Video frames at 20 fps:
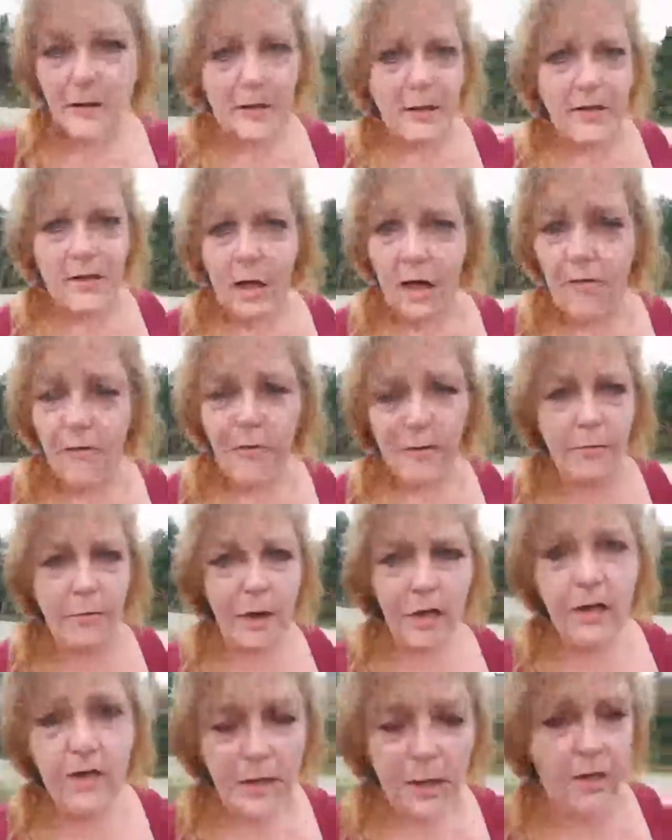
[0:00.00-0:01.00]
It's not for
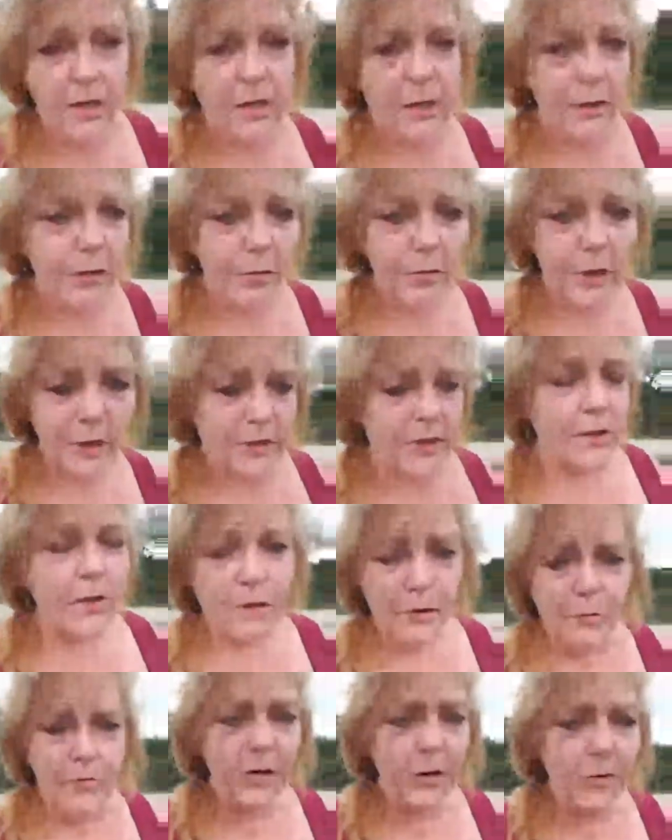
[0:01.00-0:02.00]
me to tell you what to
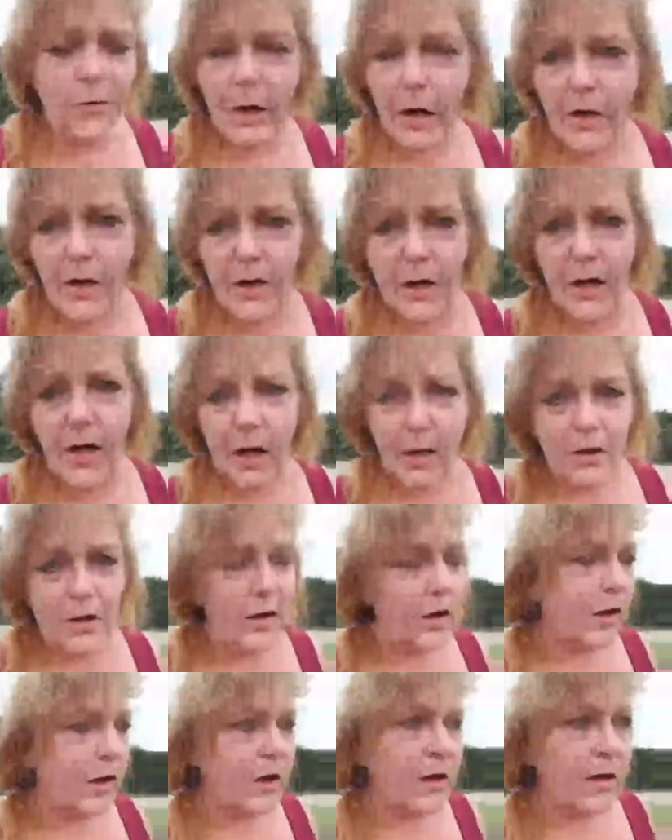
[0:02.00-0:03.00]
do one way or the
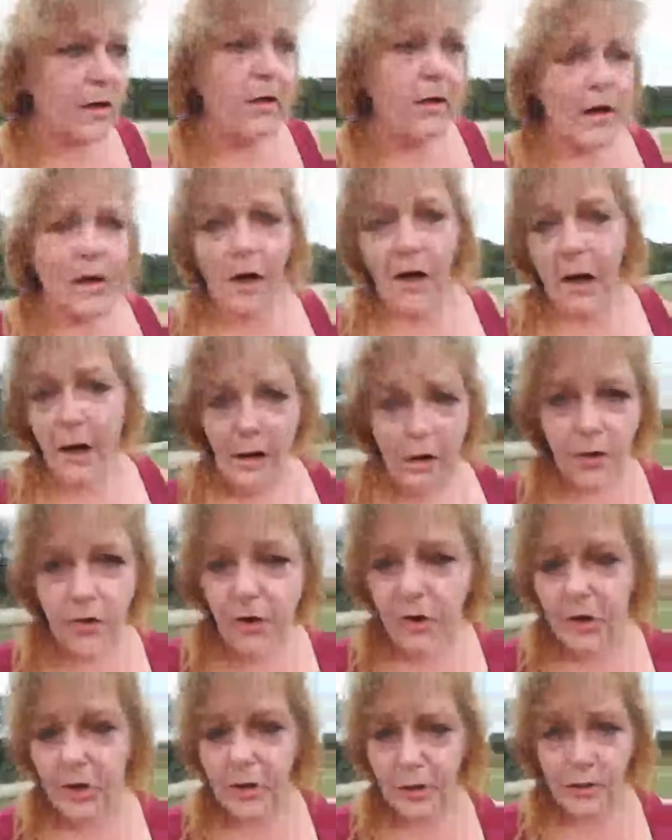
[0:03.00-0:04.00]
other. I
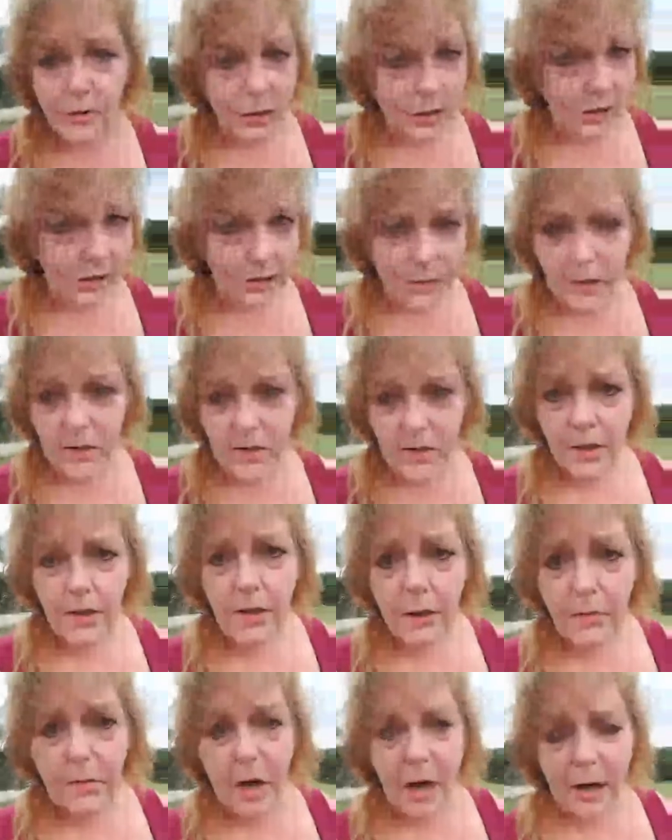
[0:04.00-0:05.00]
encourage you to listen to
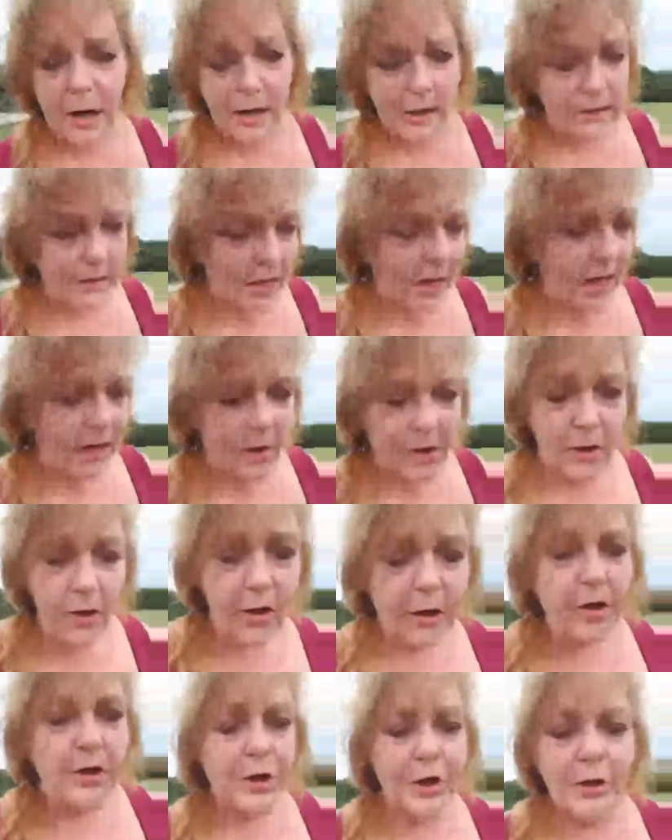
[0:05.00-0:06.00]
your bodies. I
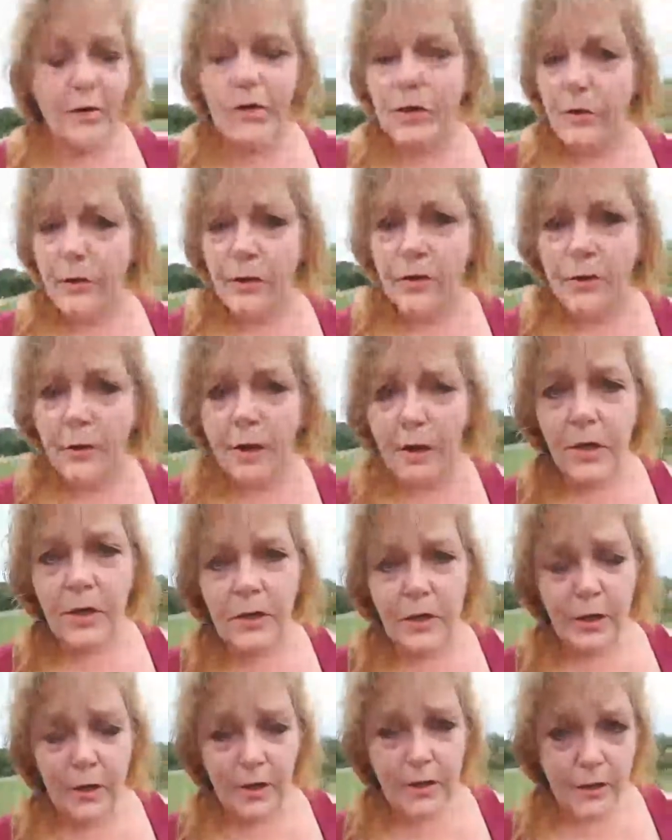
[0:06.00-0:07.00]
encourage you to surrender
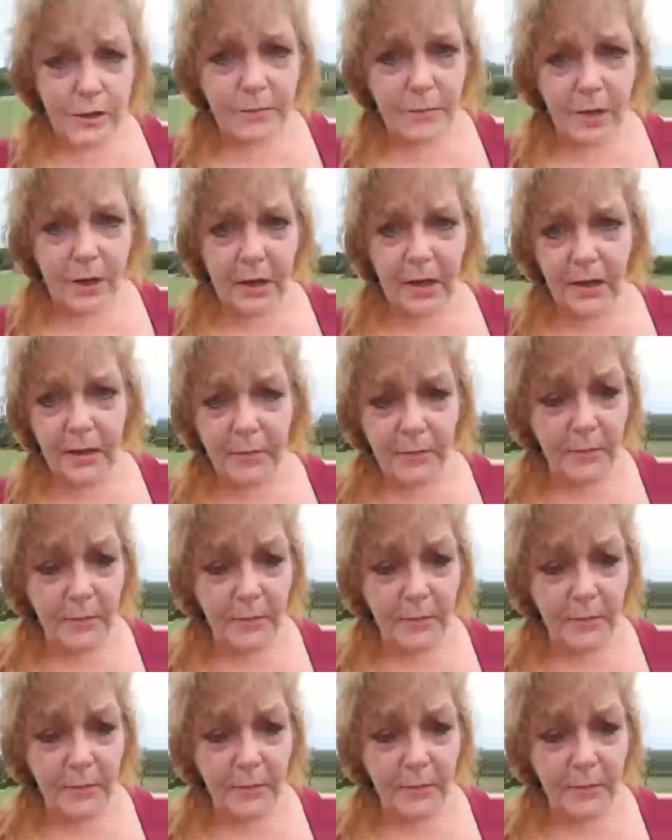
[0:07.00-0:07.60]
to your spirit.